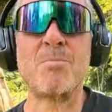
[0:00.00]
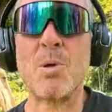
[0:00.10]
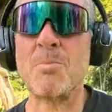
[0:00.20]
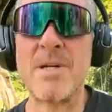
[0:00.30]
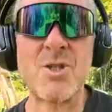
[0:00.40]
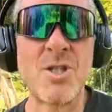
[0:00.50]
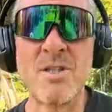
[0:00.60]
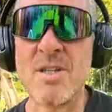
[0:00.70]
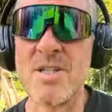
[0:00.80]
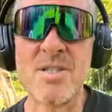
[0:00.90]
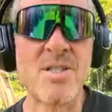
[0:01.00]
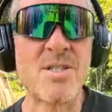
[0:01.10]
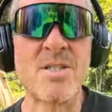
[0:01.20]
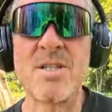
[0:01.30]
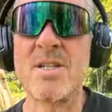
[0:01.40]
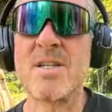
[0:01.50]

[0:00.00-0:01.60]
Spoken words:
permissionless,